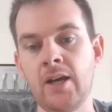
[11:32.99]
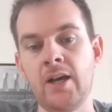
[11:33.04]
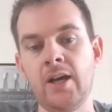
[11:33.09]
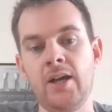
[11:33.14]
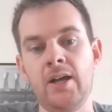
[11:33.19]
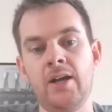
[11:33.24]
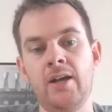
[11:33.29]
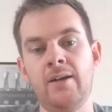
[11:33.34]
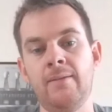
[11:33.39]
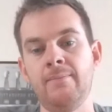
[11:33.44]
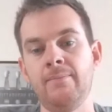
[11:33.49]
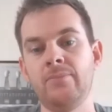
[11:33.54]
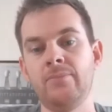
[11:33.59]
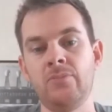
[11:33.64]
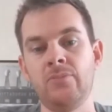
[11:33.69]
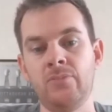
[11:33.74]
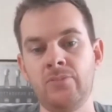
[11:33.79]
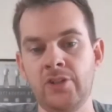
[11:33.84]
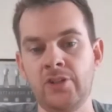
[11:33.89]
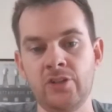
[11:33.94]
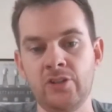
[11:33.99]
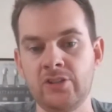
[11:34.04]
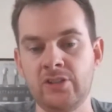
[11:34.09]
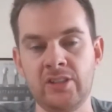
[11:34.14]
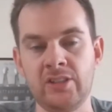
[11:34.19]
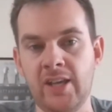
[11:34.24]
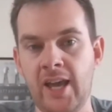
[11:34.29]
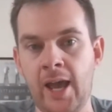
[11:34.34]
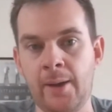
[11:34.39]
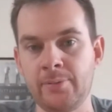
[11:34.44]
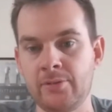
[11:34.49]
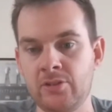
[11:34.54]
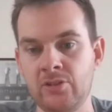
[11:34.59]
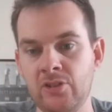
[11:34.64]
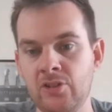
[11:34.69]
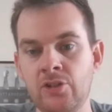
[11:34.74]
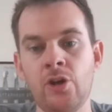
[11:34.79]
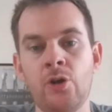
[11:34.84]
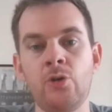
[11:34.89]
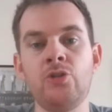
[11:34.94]
Um, there's
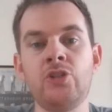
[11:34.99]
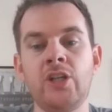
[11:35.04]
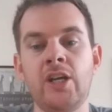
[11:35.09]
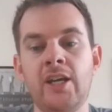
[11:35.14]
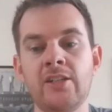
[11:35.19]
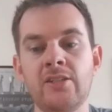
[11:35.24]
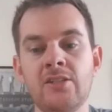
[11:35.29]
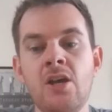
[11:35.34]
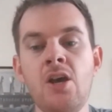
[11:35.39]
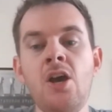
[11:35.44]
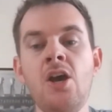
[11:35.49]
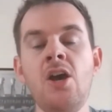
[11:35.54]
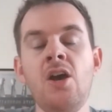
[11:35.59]
absolutely no chance.